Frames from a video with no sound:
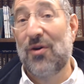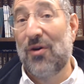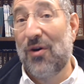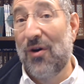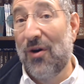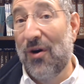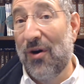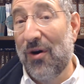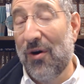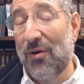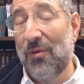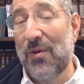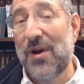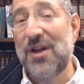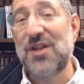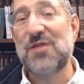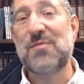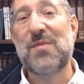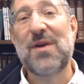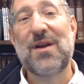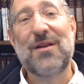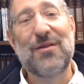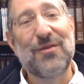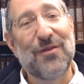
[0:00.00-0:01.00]
always
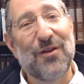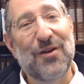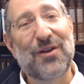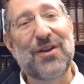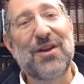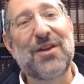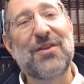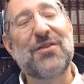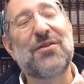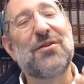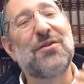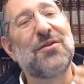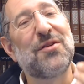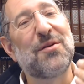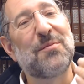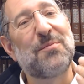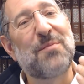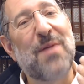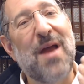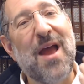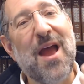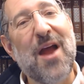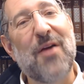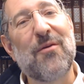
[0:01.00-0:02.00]
be looking to the
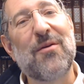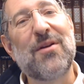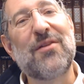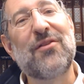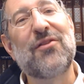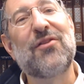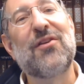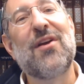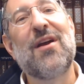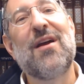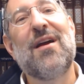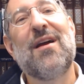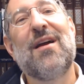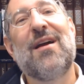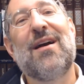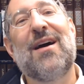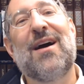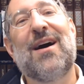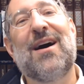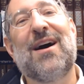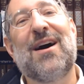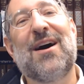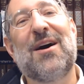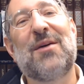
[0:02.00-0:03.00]
parents
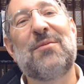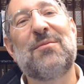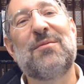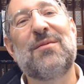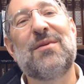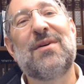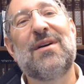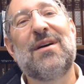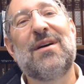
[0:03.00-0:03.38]
and